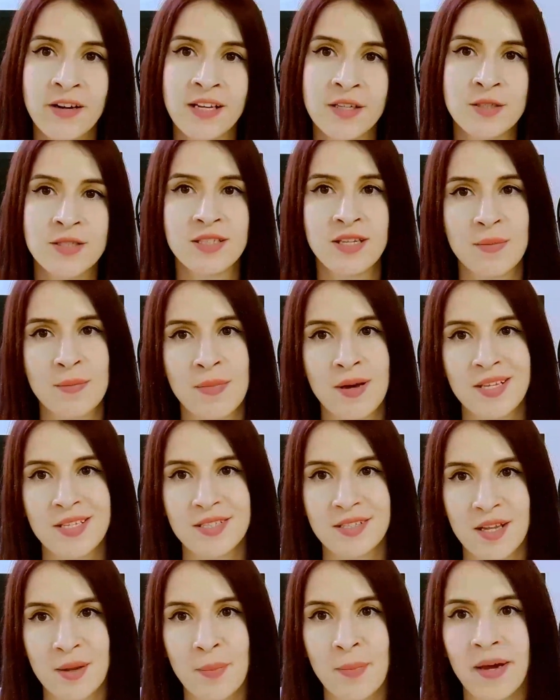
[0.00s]
and step by
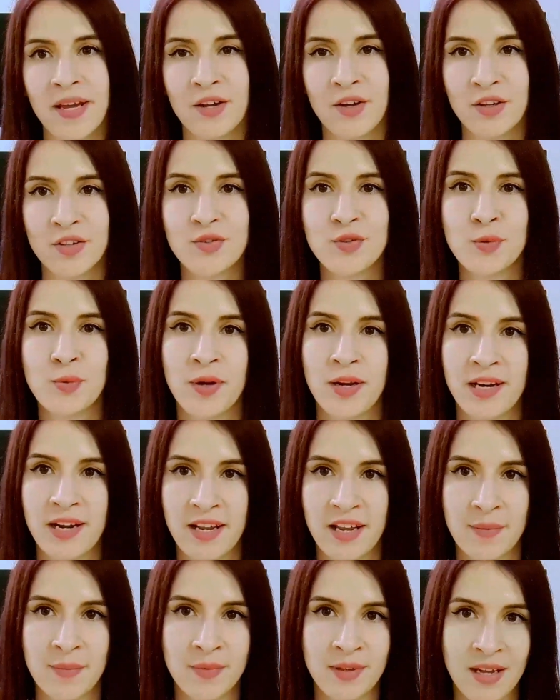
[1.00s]
step I got to where I
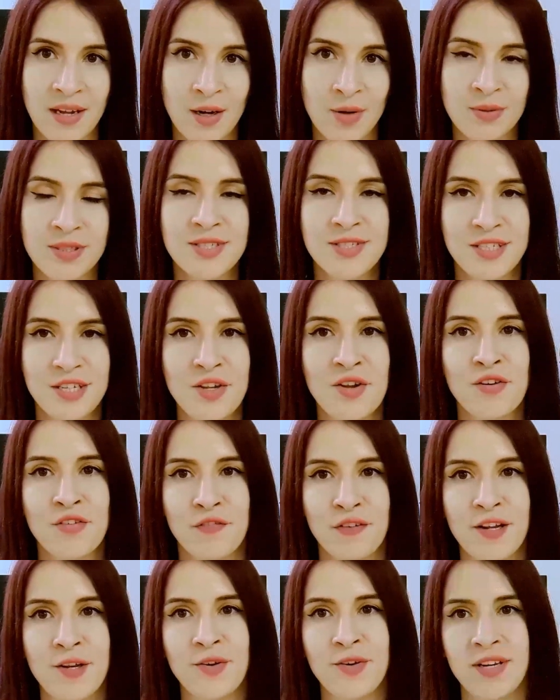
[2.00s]
am now, a senior
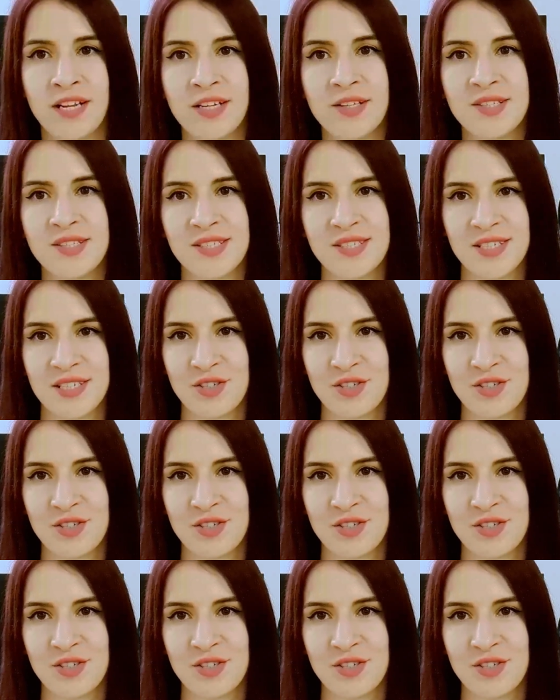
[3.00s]
failure analysis